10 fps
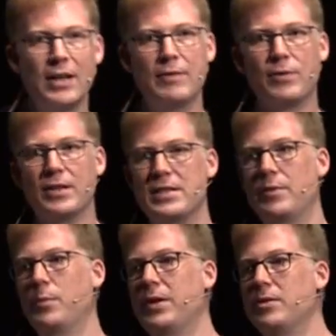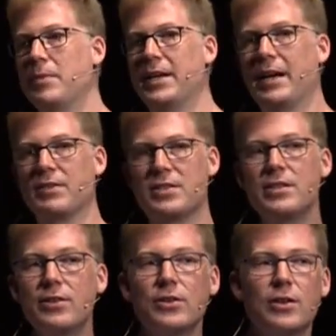It finds out where you might have a
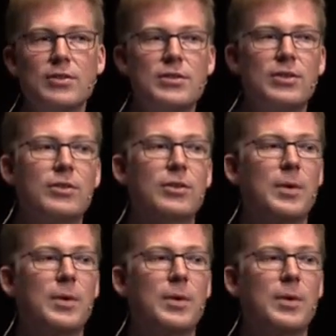serial console,